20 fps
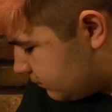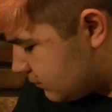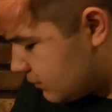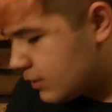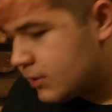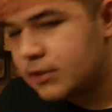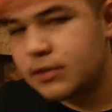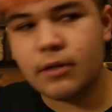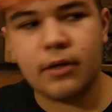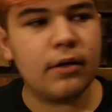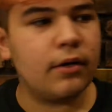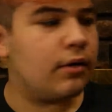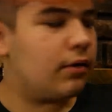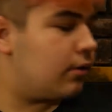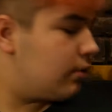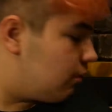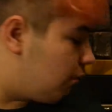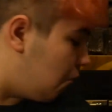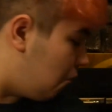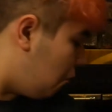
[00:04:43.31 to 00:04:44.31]
So,
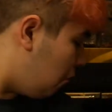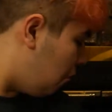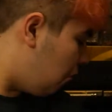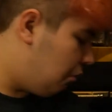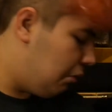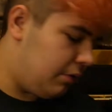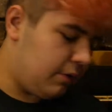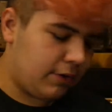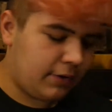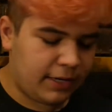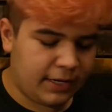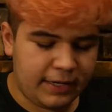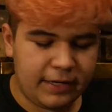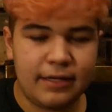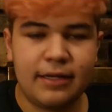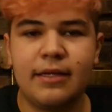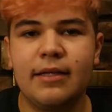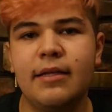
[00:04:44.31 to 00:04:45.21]
oh, okay.